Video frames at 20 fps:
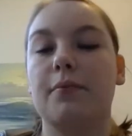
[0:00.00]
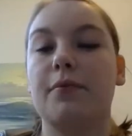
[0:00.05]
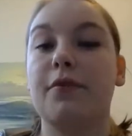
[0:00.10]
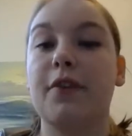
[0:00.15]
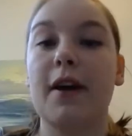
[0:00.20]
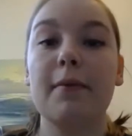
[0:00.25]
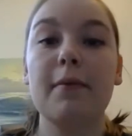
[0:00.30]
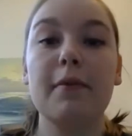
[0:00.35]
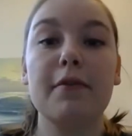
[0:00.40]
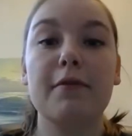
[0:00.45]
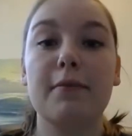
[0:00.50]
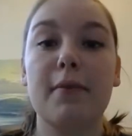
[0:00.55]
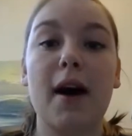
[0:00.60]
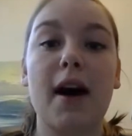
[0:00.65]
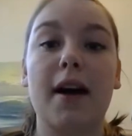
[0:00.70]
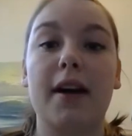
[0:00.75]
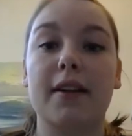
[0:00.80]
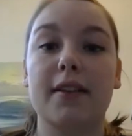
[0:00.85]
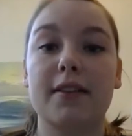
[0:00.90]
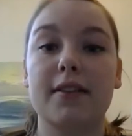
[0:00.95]
frame of
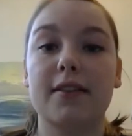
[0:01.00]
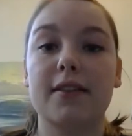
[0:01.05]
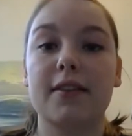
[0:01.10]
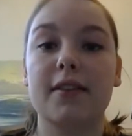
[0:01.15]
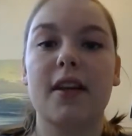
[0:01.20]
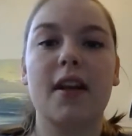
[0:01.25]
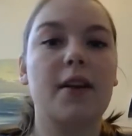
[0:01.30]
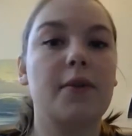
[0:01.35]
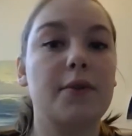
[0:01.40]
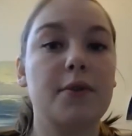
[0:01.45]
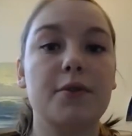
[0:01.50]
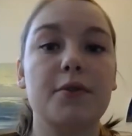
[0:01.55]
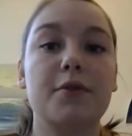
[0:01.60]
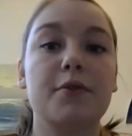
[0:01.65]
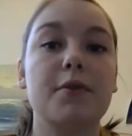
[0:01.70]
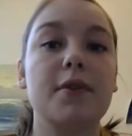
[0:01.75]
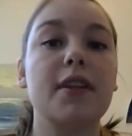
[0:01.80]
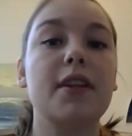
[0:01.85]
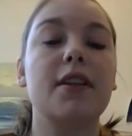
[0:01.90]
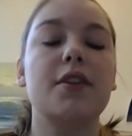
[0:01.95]
mind, which
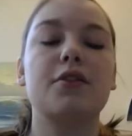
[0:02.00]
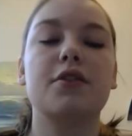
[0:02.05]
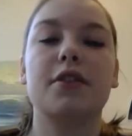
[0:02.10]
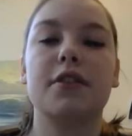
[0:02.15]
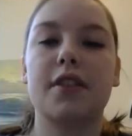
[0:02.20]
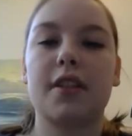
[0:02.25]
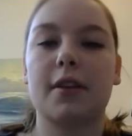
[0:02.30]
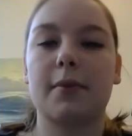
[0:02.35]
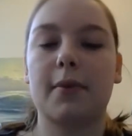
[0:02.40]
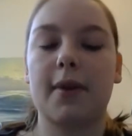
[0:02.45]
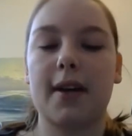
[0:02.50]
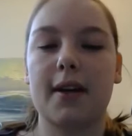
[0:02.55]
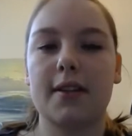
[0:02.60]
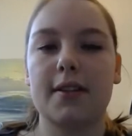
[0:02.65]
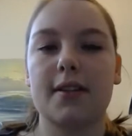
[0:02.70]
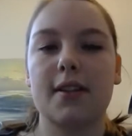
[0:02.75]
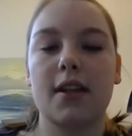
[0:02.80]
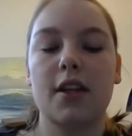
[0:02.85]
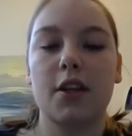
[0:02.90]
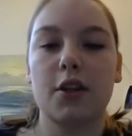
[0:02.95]
was really interesting
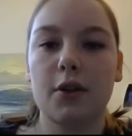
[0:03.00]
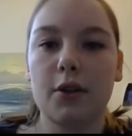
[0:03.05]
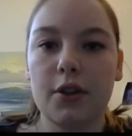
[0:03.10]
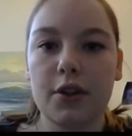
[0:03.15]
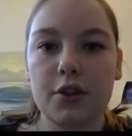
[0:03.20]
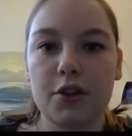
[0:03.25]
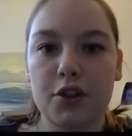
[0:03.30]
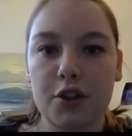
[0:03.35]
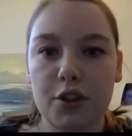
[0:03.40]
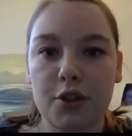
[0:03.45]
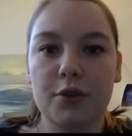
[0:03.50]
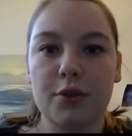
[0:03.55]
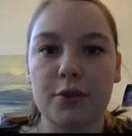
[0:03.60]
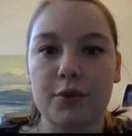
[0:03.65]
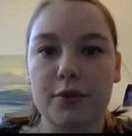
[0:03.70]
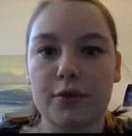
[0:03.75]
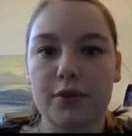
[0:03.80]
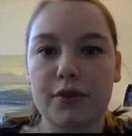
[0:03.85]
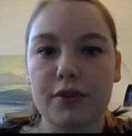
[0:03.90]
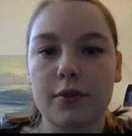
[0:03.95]
because you can
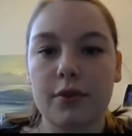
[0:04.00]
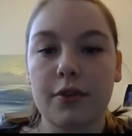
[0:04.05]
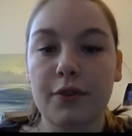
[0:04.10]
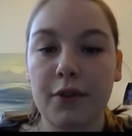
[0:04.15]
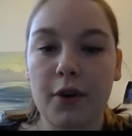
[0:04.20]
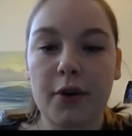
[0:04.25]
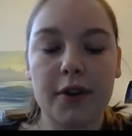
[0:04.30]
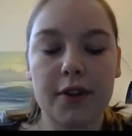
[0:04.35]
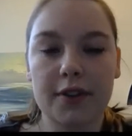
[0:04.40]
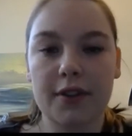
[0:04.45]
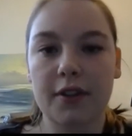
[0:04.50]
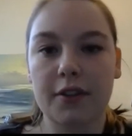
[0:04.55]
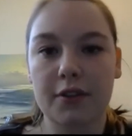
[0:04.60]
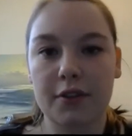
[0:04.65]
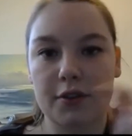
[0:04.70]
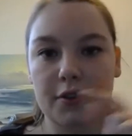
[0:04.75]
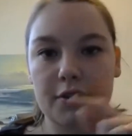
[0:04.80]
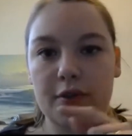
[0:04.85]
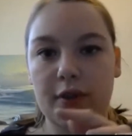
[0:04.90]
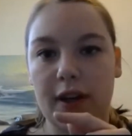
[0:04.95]
choose to focus on
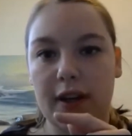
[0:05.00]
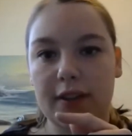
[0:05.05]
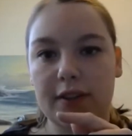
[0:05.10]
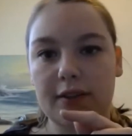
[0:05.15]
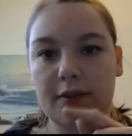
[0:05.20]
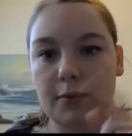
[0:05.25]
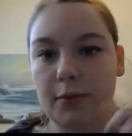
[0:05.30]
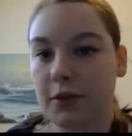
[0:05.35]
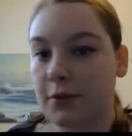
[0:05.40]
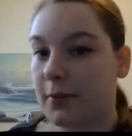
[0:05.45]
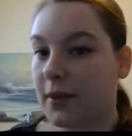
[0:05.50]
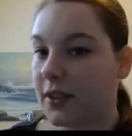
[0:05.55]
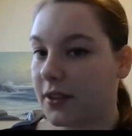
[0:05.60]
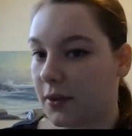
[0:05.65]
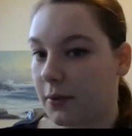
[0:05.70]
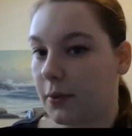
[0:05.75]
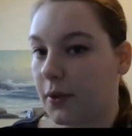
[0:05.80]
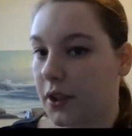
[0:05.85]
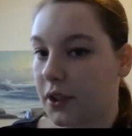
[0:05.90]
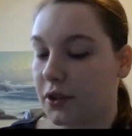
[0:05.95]
your stress, which
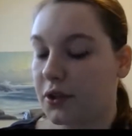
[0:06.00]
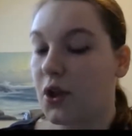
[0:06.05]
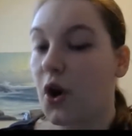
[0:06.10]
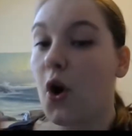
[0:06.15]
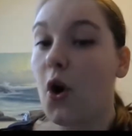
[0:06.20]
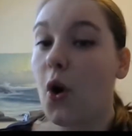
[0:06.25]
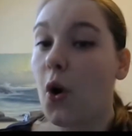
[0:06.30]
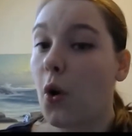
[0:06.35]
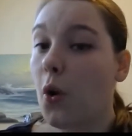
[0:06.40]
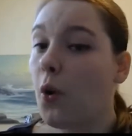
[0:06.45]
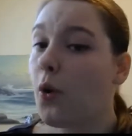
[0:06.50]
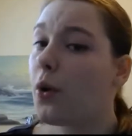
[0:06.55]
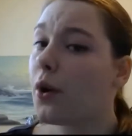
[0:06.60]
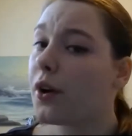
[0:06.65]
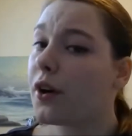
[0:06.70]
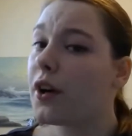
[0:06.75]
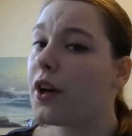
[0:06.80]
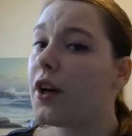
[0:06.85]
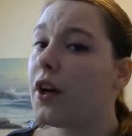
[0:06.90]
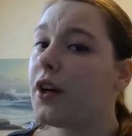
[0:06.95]
makes it worse,
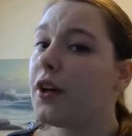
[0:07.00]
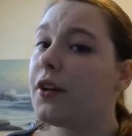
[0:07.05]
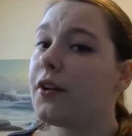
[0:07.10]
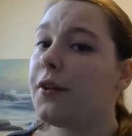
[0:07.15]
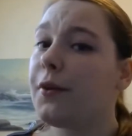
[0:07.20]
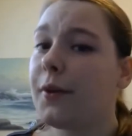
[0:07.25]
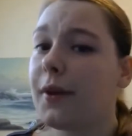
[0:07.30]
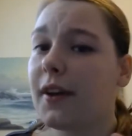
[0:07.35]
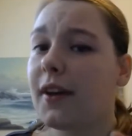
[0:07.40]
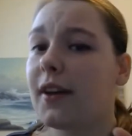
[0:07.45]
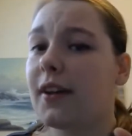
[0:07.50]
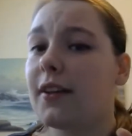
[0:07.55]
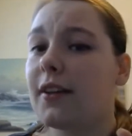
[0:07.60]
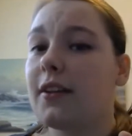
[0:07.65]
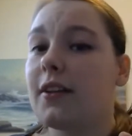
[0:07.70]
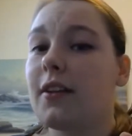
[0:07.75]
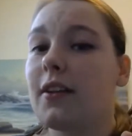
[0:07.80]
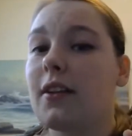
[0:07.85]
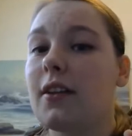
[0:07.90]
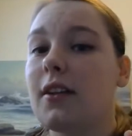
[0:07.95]
or you
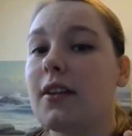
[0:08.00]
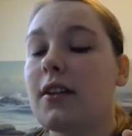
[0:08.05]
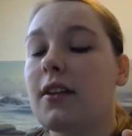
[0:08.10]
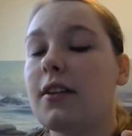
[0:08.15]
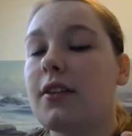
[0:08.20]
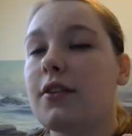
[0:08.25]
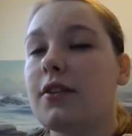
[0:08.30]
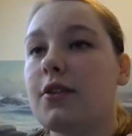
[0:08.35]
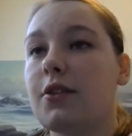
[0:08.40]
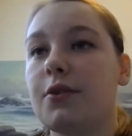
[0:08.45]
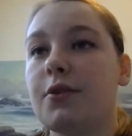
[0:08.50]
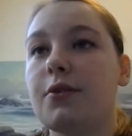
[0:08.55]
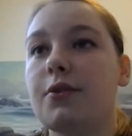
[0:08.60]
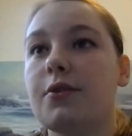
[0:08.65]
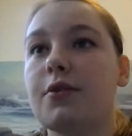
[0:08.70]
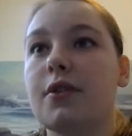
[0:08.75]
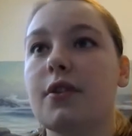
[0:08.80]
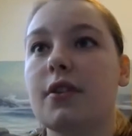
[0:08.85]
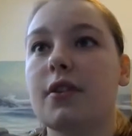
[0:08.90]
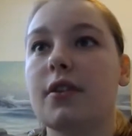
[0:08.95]
can
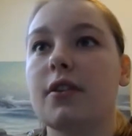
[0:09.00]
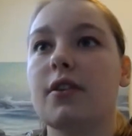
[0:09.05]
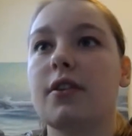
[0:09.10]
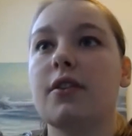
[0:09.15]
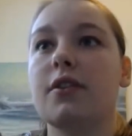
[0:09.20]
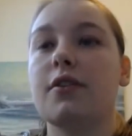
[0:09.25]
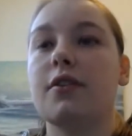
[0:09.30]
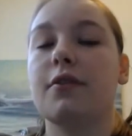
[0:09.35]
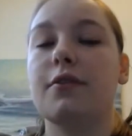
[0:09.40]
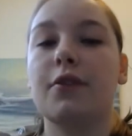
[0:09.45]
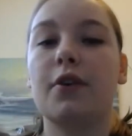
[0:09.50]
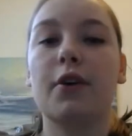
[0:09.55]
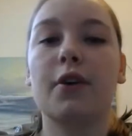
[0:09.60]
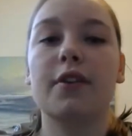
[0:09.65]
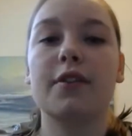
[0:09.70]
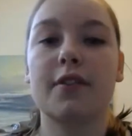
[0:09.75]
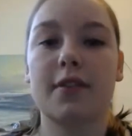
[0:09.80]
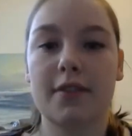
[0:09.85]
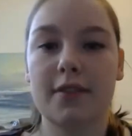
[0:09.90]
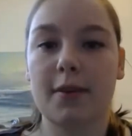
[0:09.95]
choose to
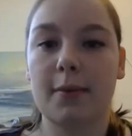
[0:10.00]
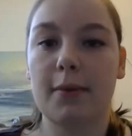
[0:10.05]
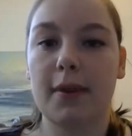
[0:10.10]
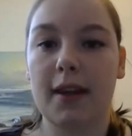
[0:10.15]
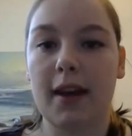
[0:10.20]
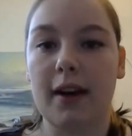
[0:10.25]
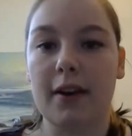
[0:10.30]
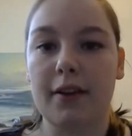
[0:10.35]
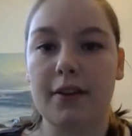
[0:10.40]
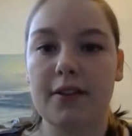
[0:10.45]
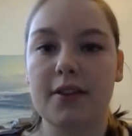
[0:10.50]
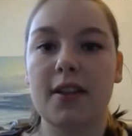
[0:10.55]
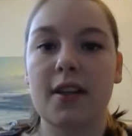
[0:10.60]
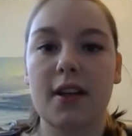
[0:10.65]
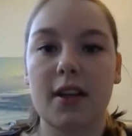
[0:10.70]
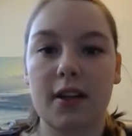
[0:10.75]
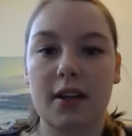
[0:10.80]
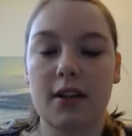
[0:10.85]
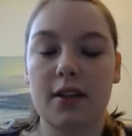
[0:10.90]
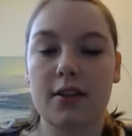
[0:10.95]
focus on something else
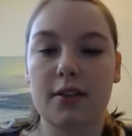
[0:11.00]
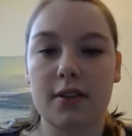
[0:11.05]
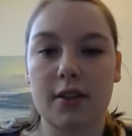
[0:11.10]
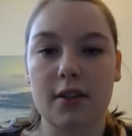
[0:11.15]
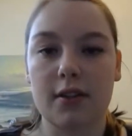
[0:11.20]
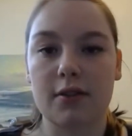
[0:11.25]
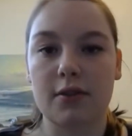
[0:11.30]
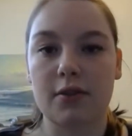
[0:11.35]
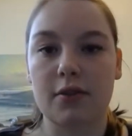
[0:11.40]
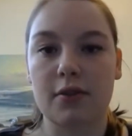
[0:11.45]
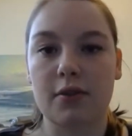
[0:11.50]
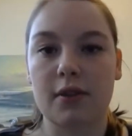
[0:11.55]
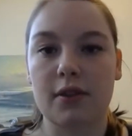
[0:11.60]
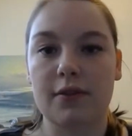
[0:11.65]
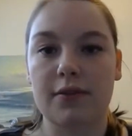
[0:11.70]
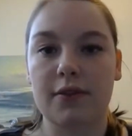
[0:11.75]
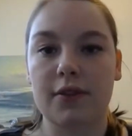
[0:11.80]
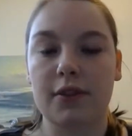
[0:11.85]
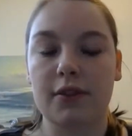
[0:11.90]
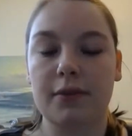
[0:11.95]
that is not so
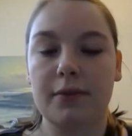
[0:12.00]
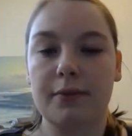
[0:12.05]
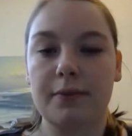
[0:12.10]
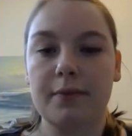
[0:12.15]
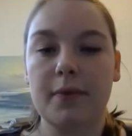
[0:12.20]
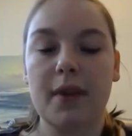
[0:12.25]
stressful.